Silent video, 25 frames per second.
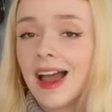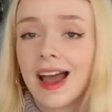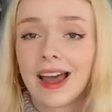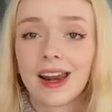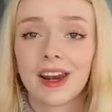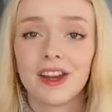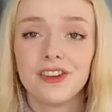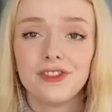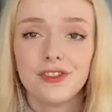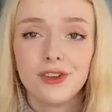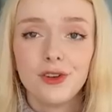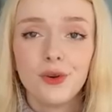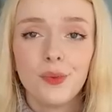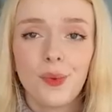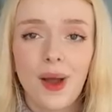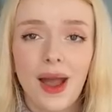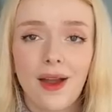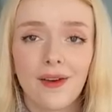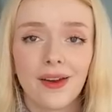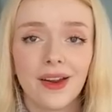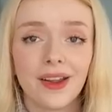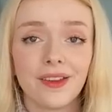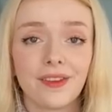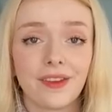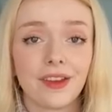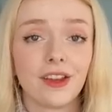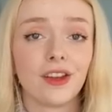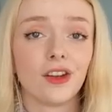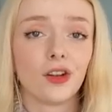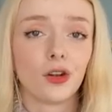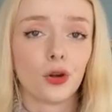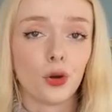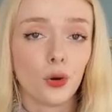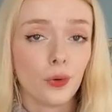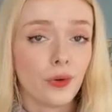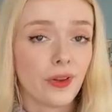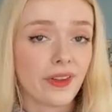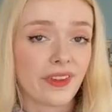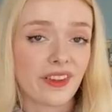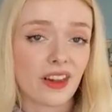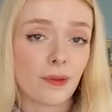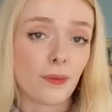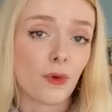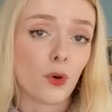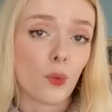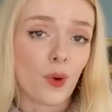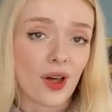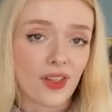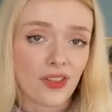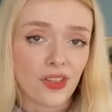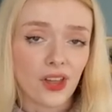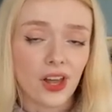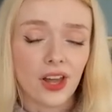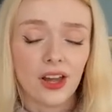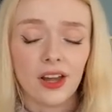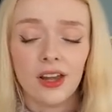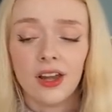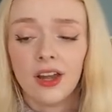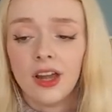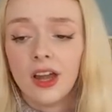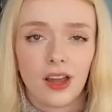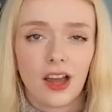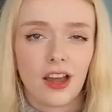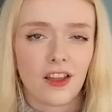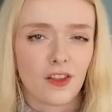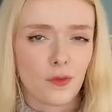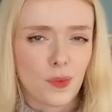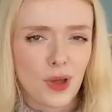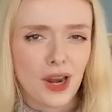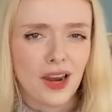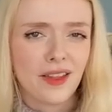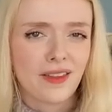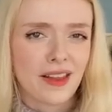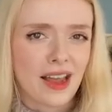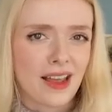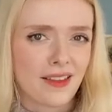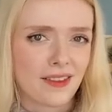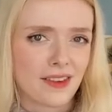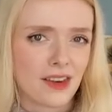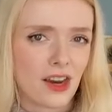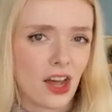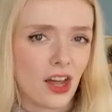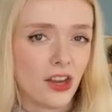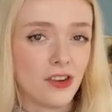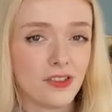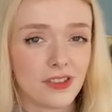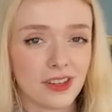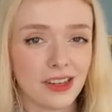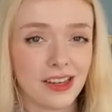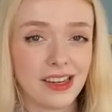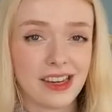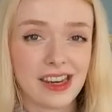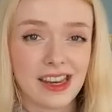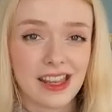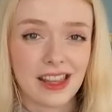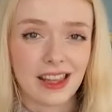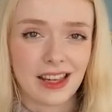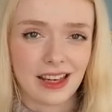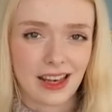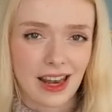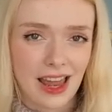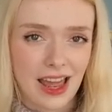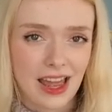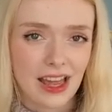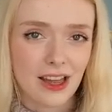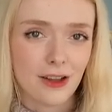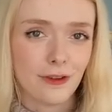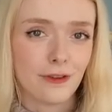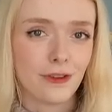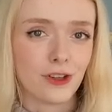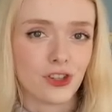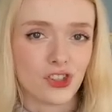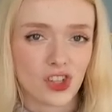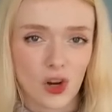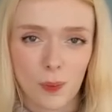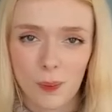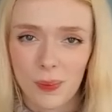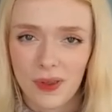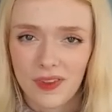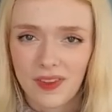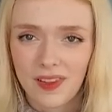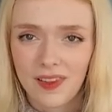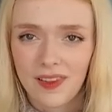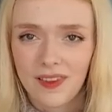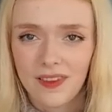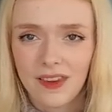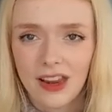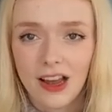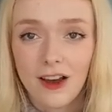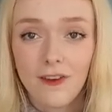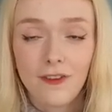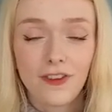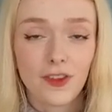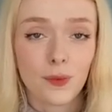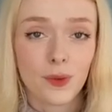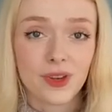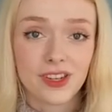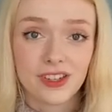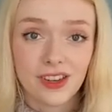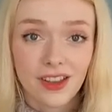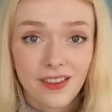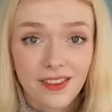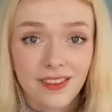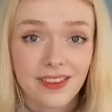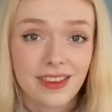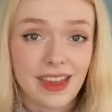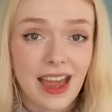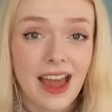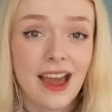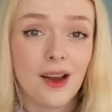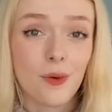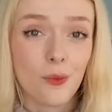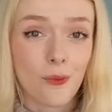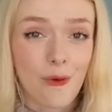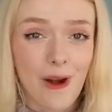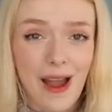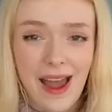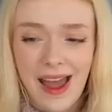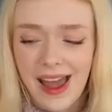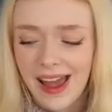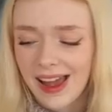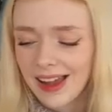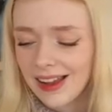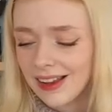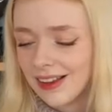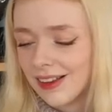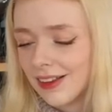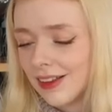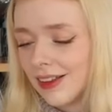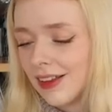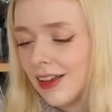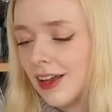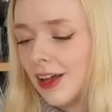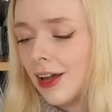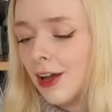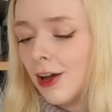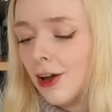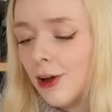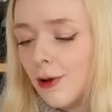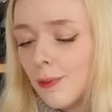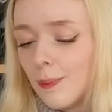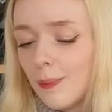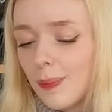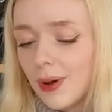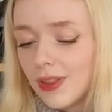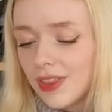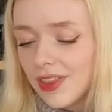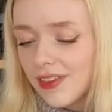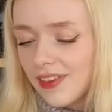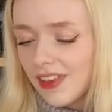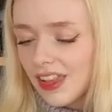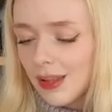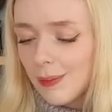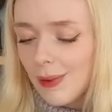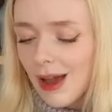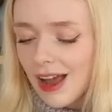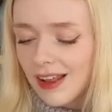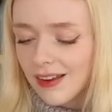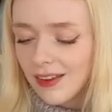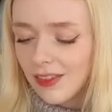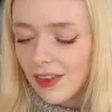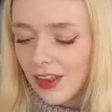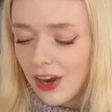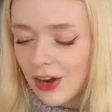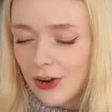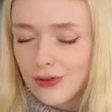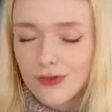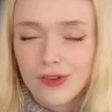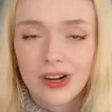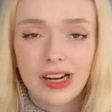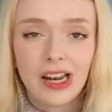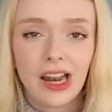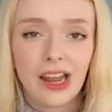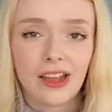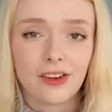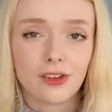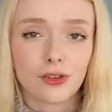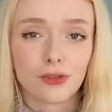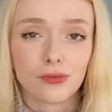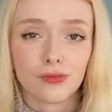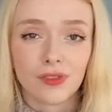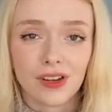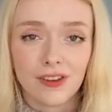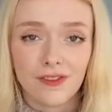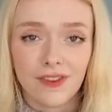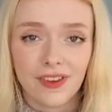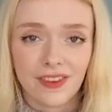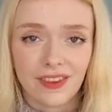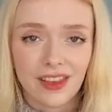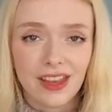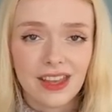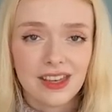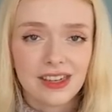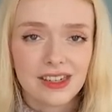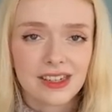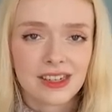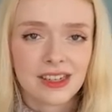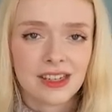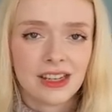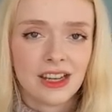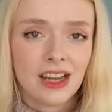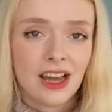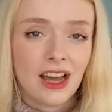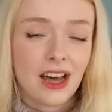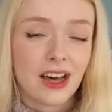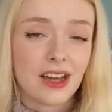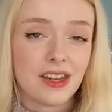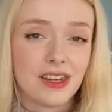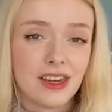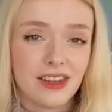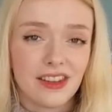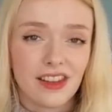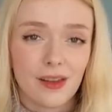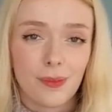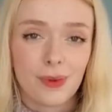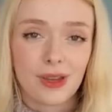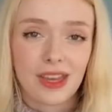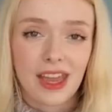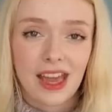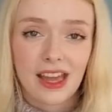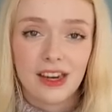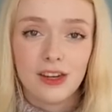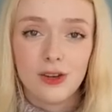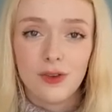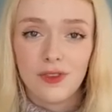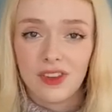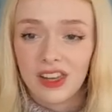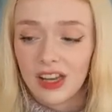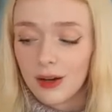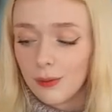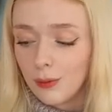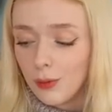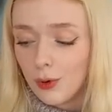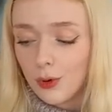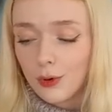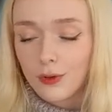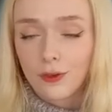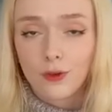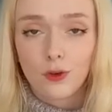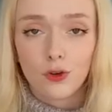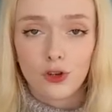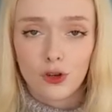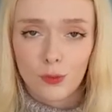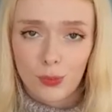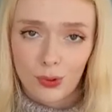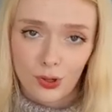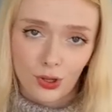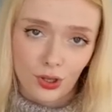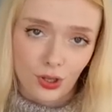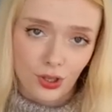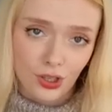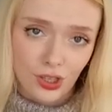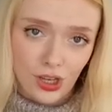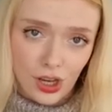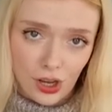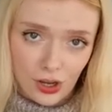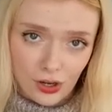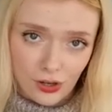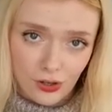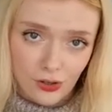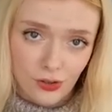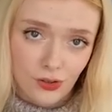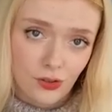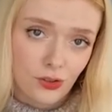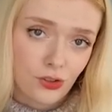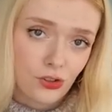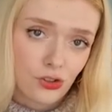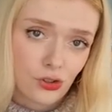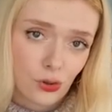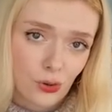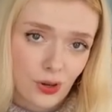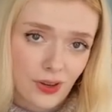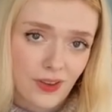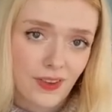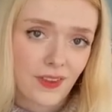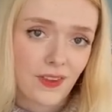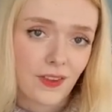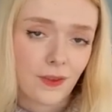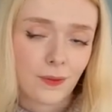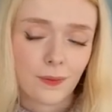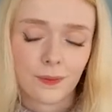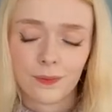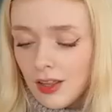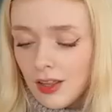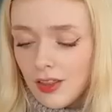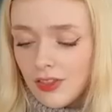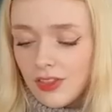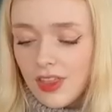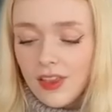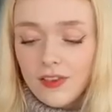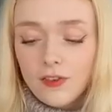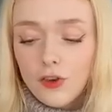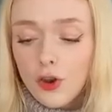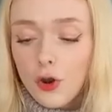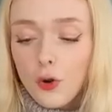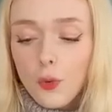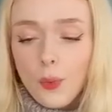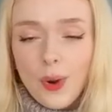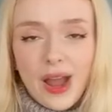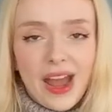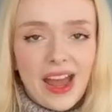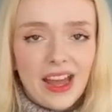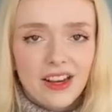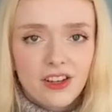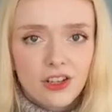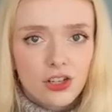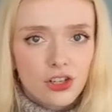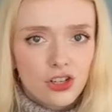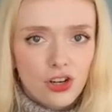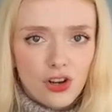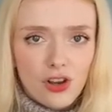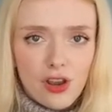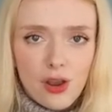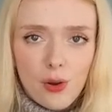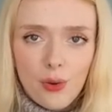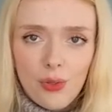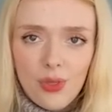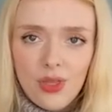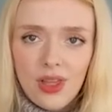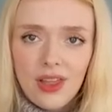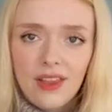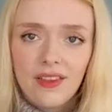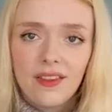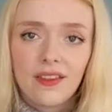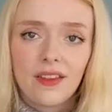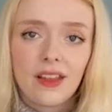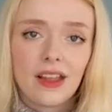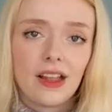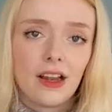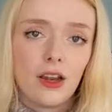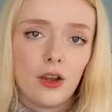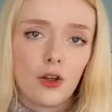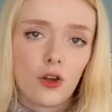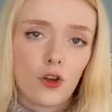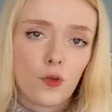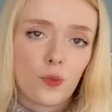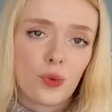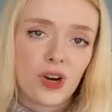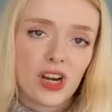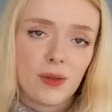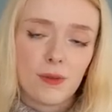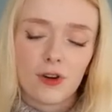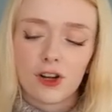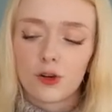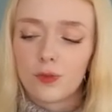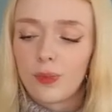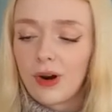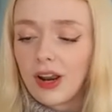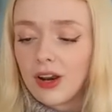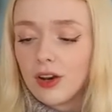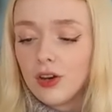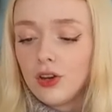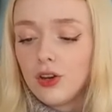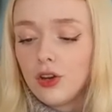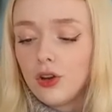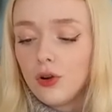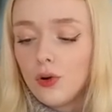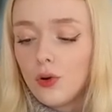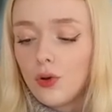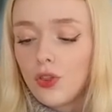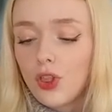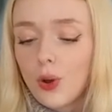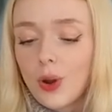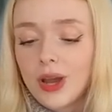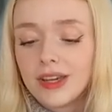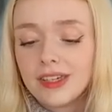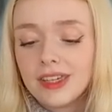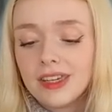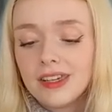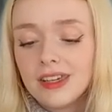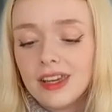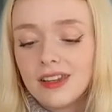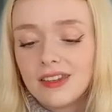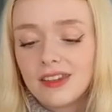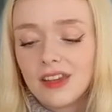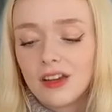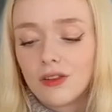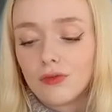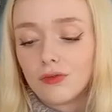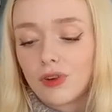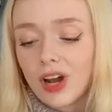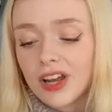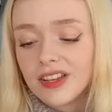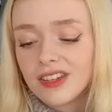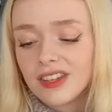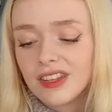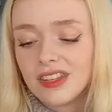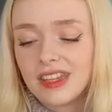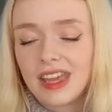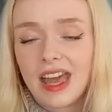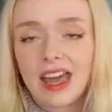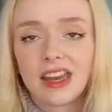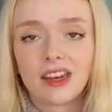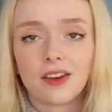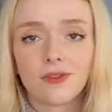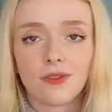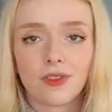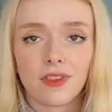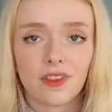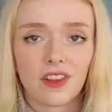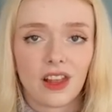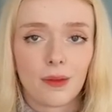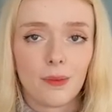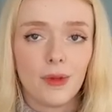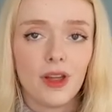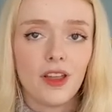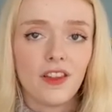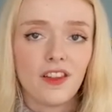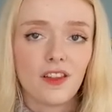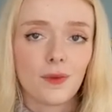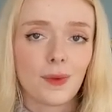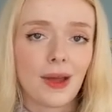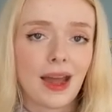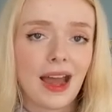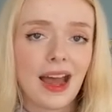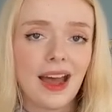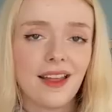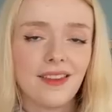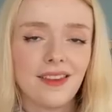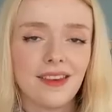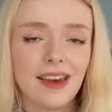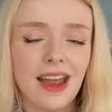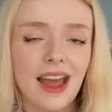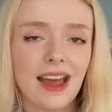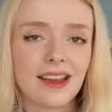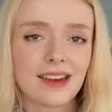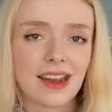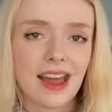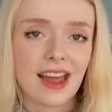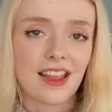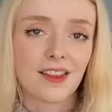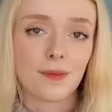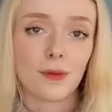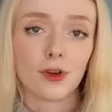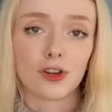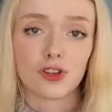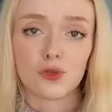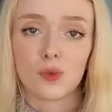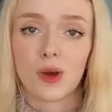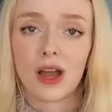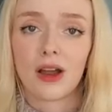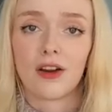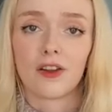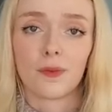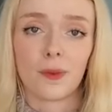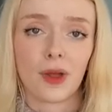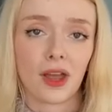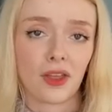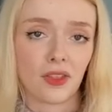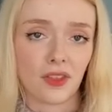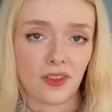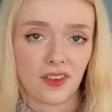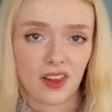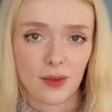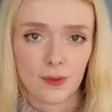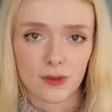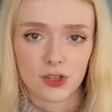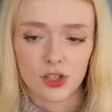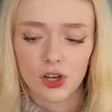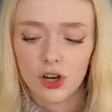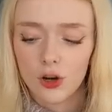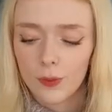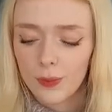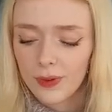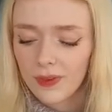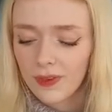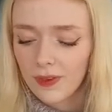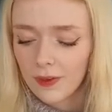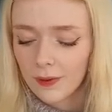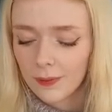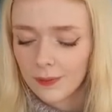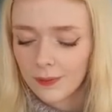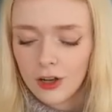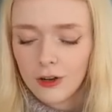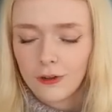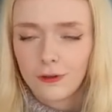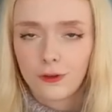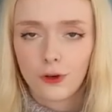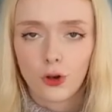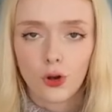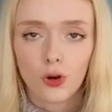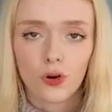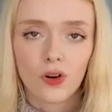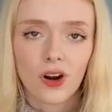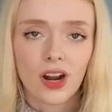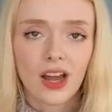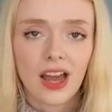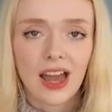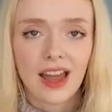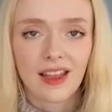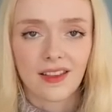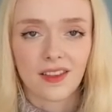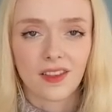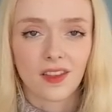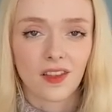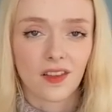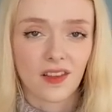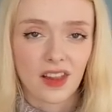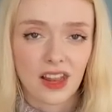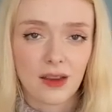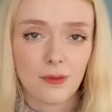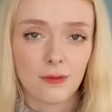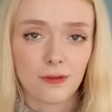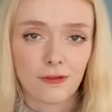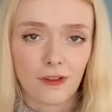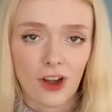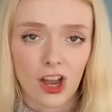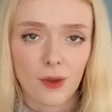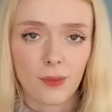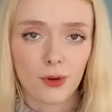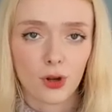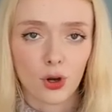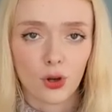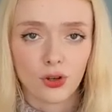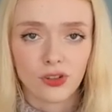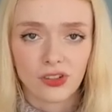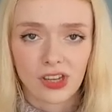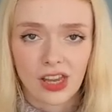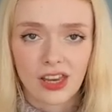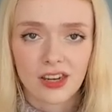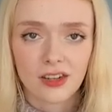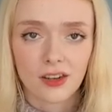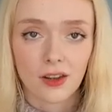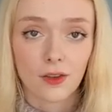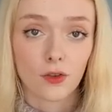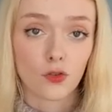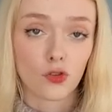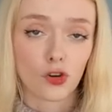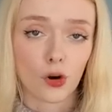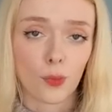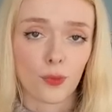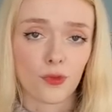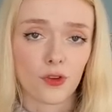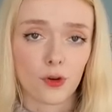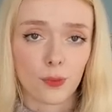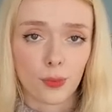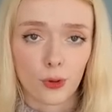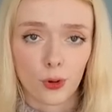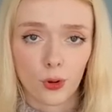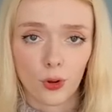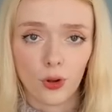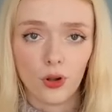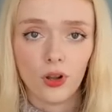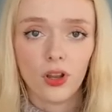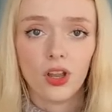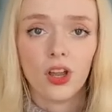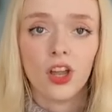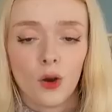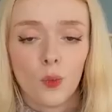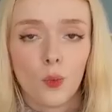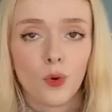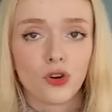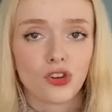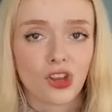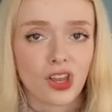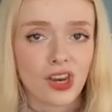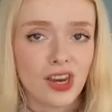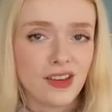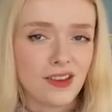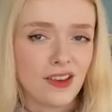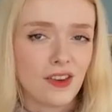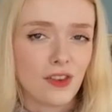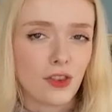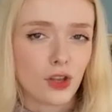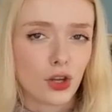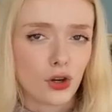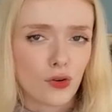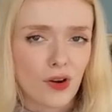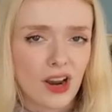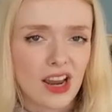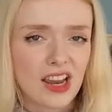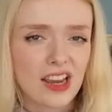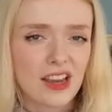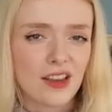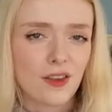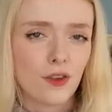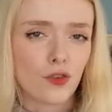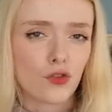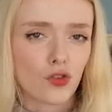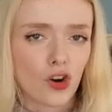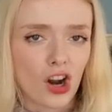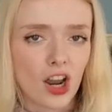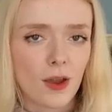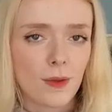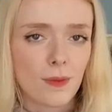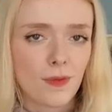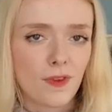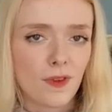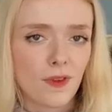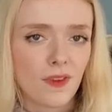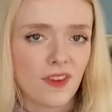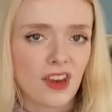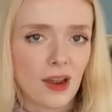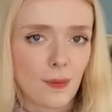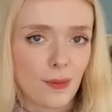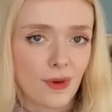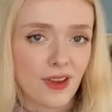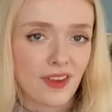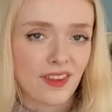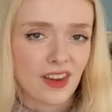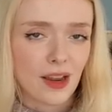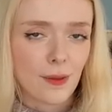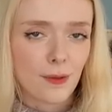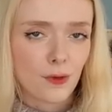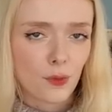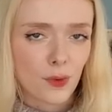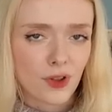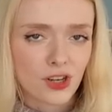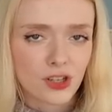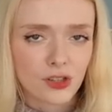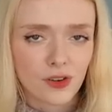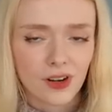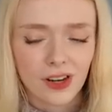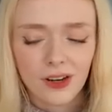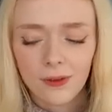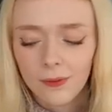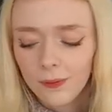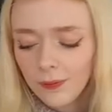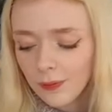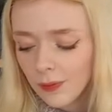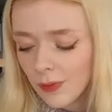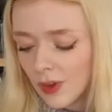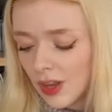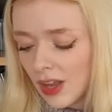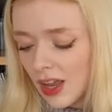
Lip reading: And I do wear it in cooler summer weather, as well as an underneath layer for jumpers and stuff, so it does get wet. But this is a pattern that I really like to revisit and knit up again using a more suitable yarn choice. There's no wear to show you on this, it looks pretty much brand new, although I did knit it right at the end of the summer, so it hasn't had as much wear as my other summer tops. Flora has the same fibre content as Drops Nepal, which I knitted the grey striped step-by-step sweater in,